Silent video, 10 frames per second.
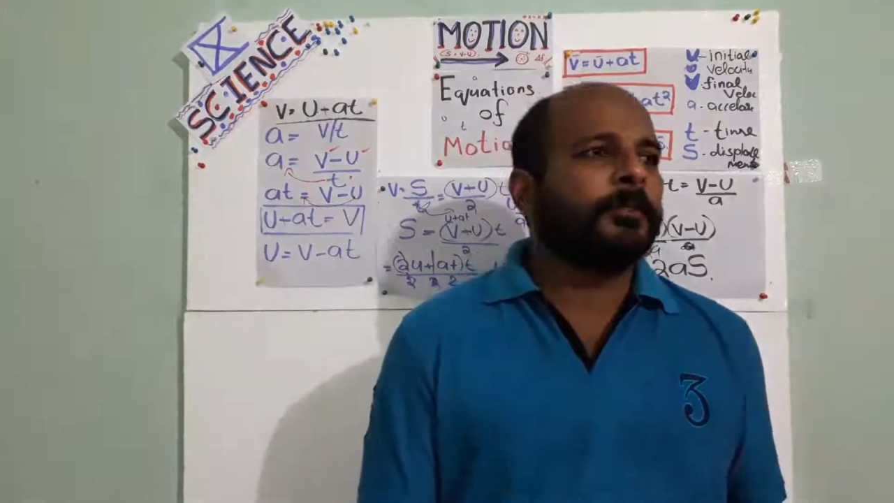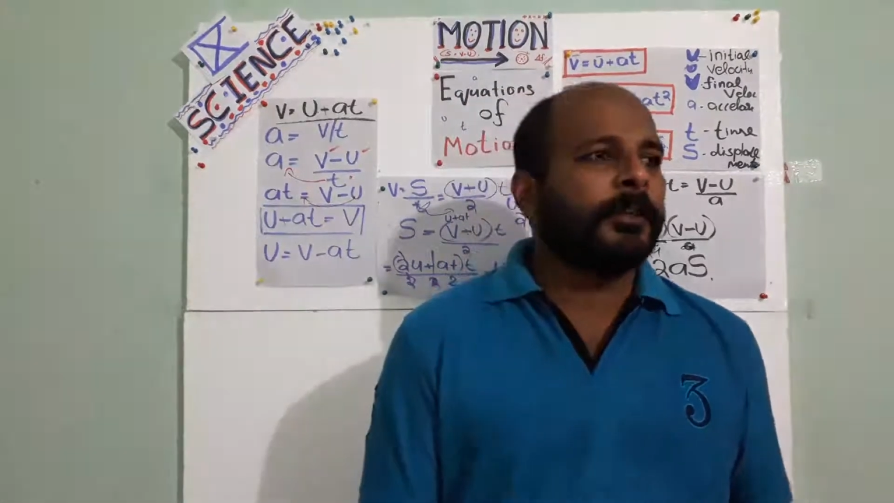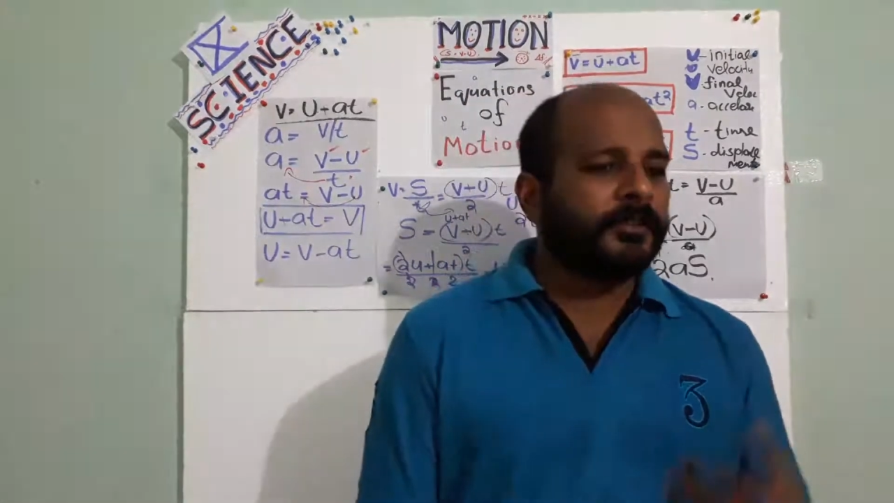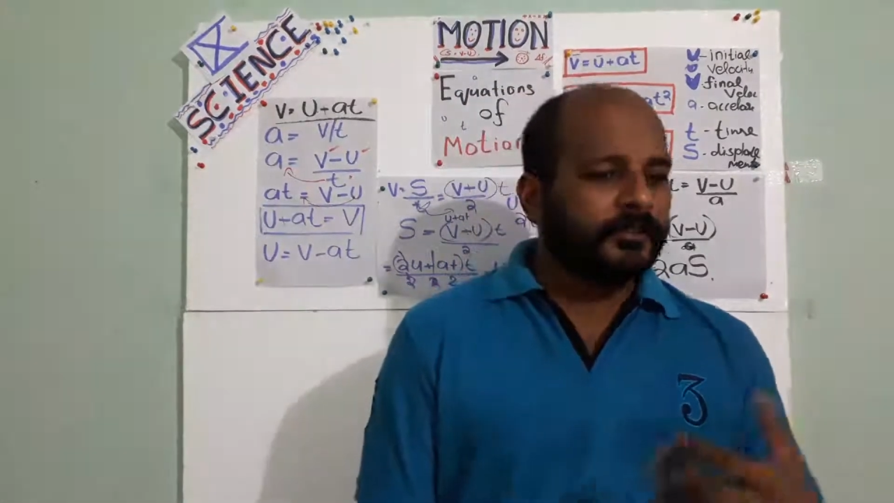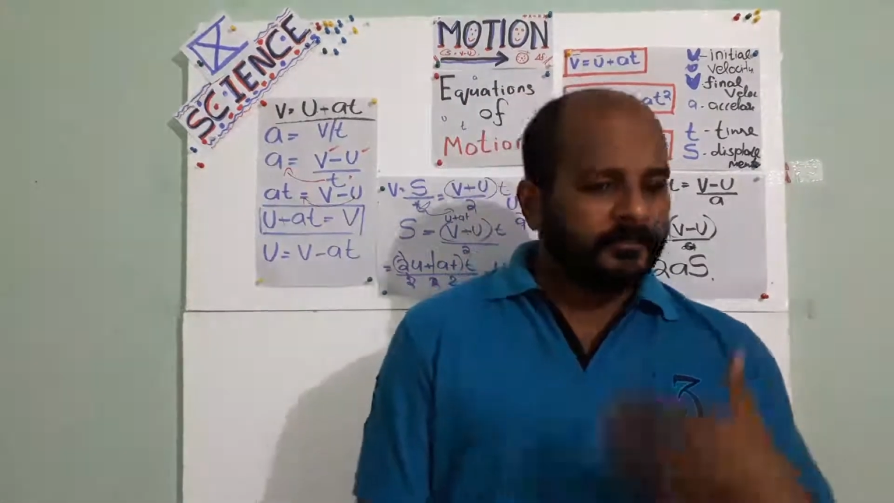
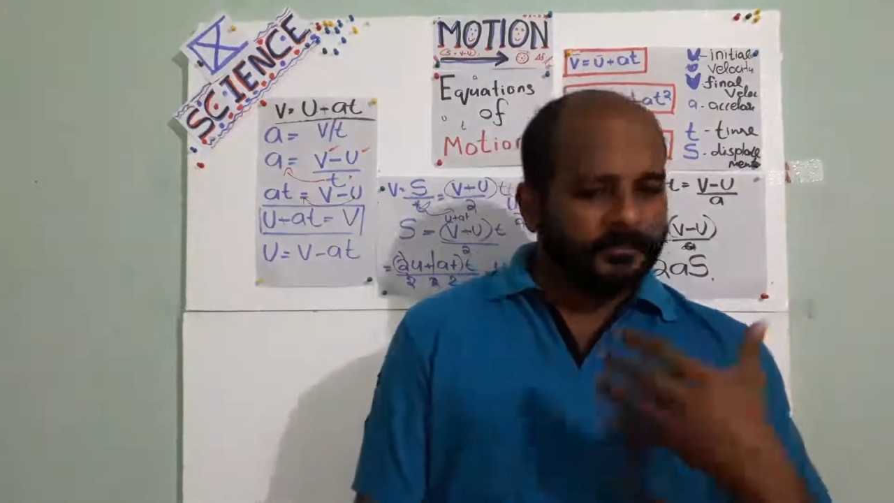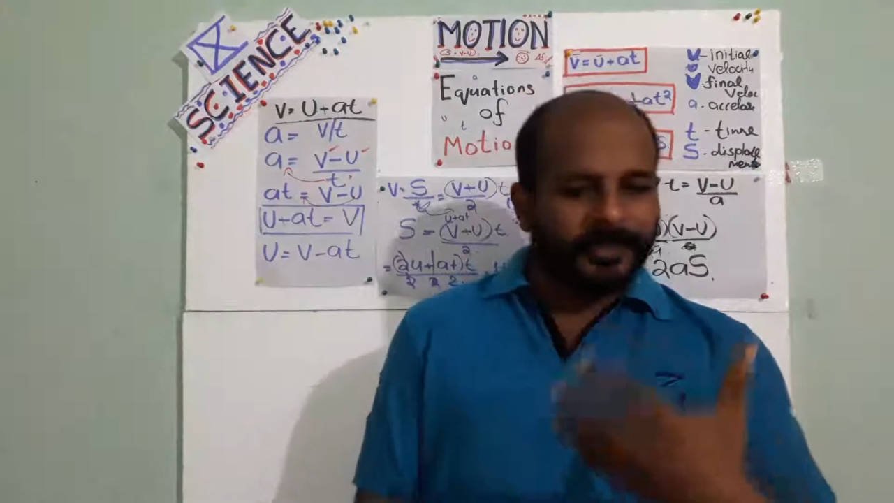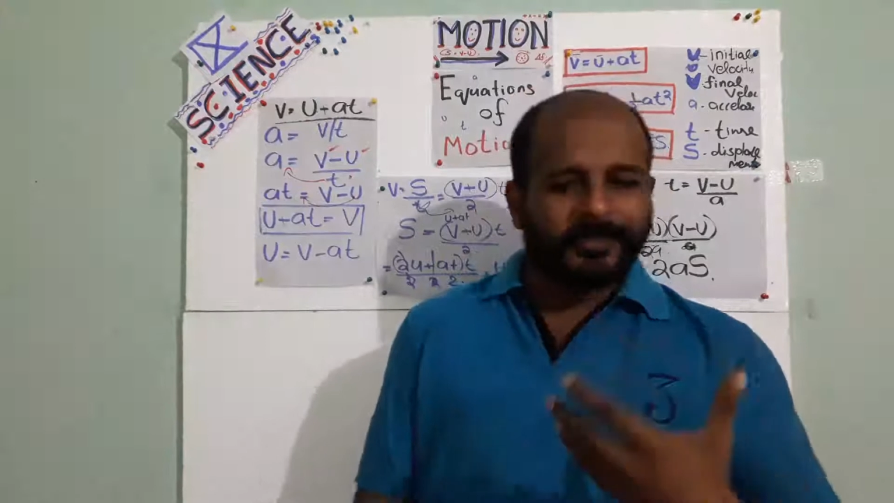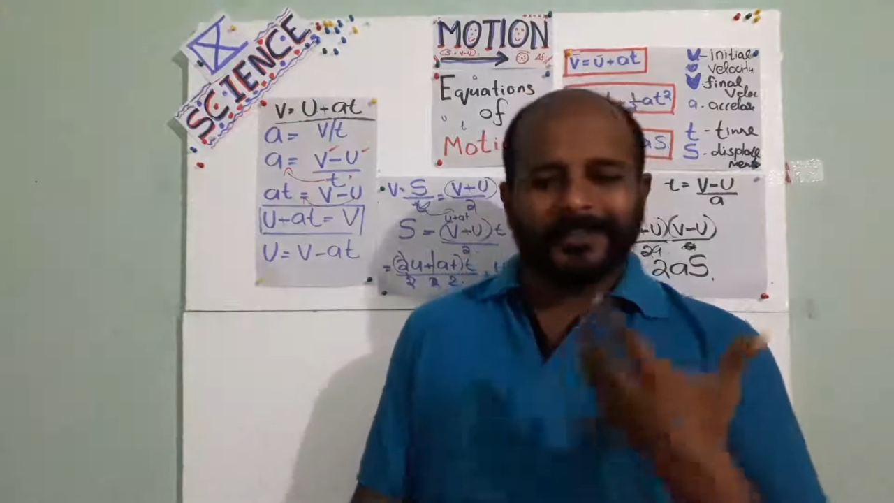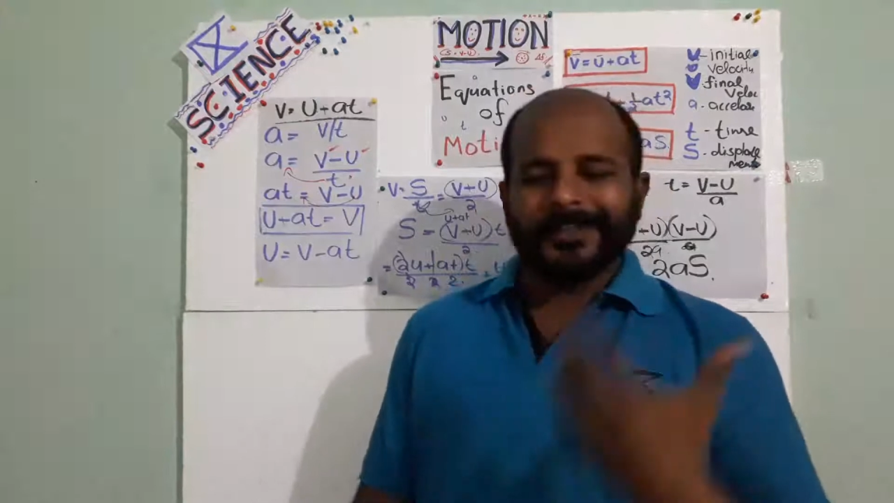but
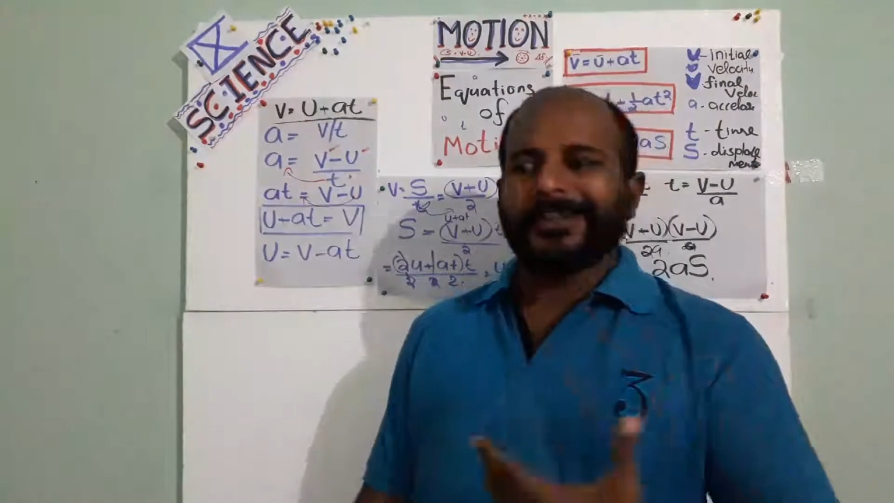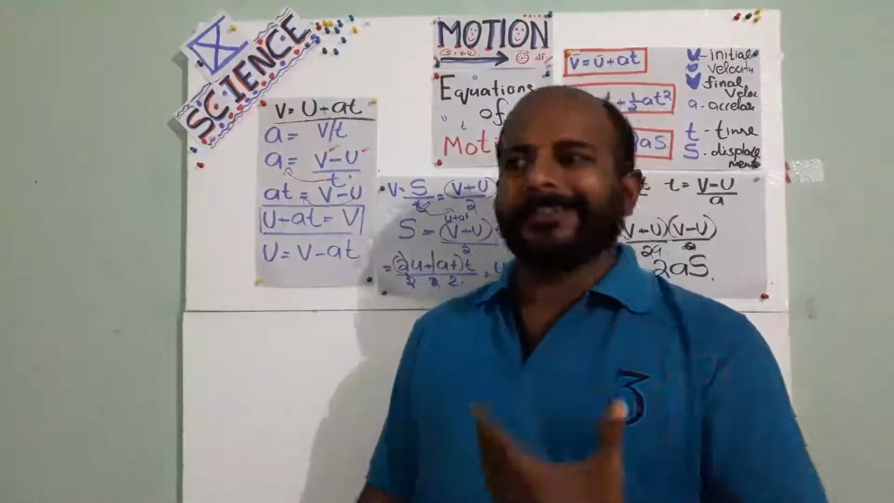98,